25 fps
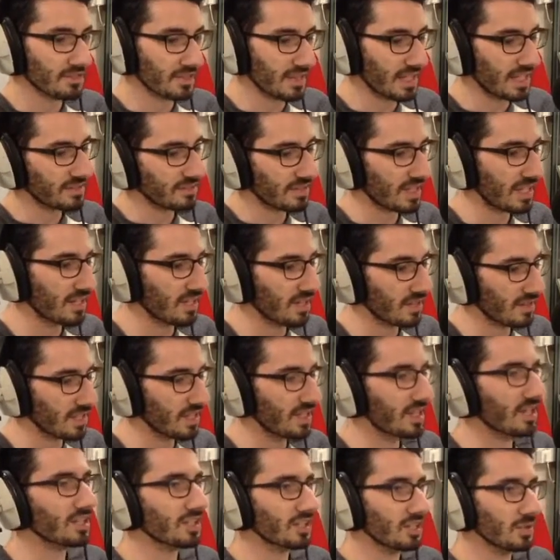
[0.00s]
So they say, like, the
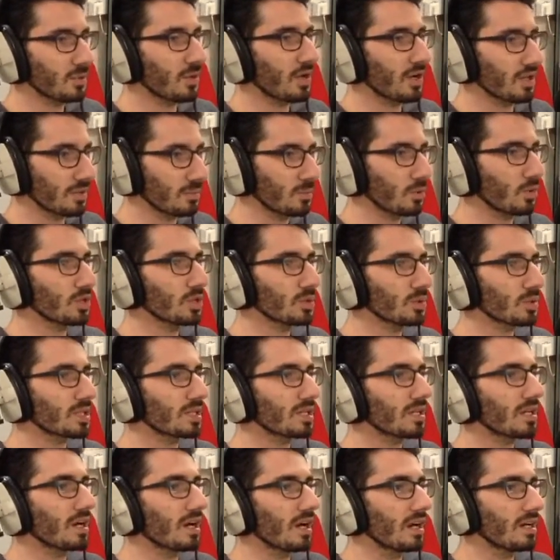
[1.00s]
younger you are, the more you
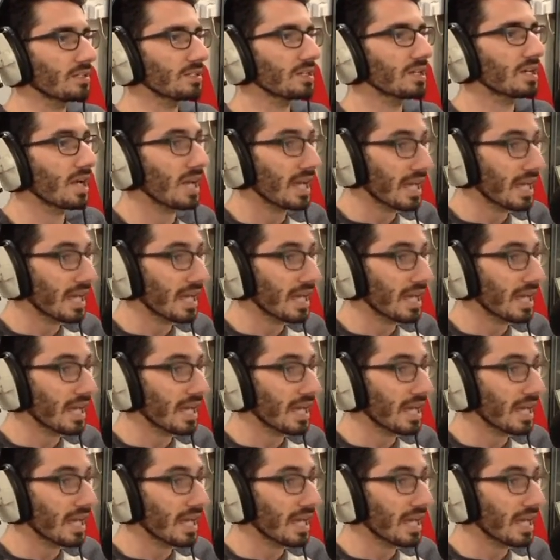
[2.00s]
can learn.